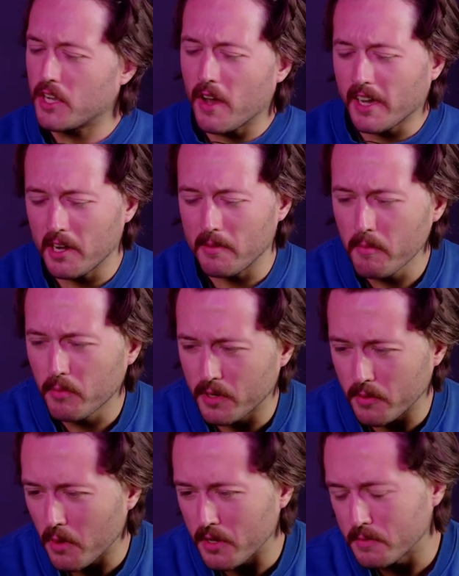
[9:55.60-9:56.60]
I can't remember what
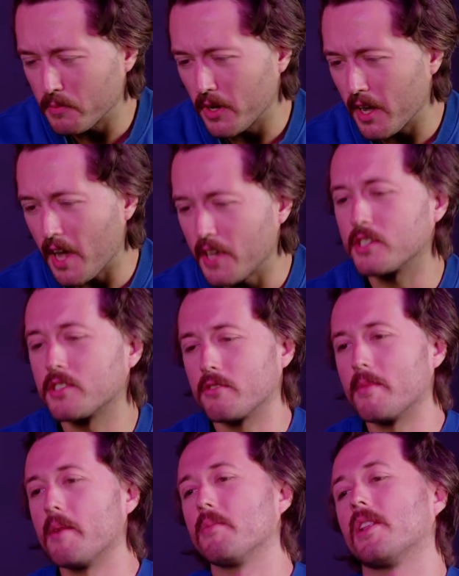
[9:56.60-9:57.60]
it was, but I just
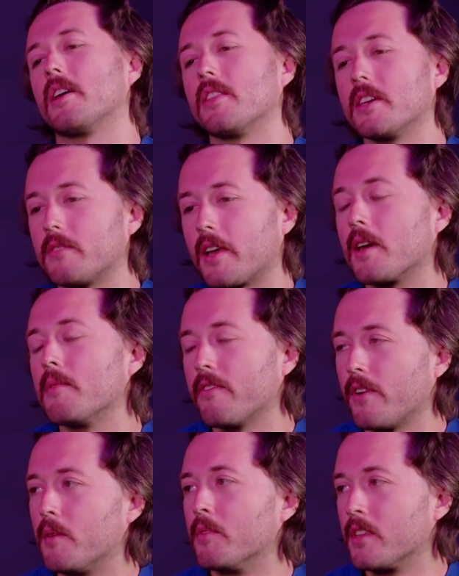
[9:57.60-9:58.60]
remember like in my
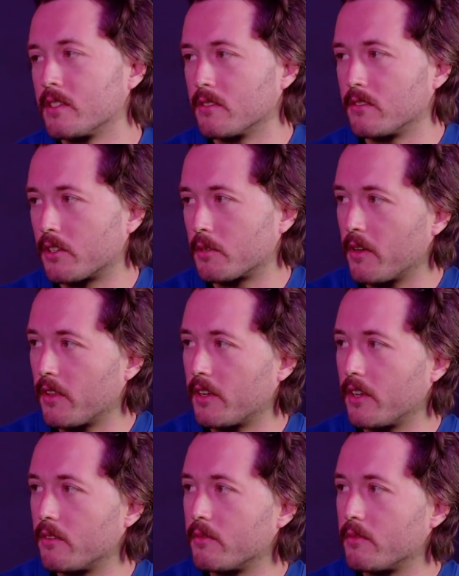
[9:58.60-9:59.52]
family they still talk about that now.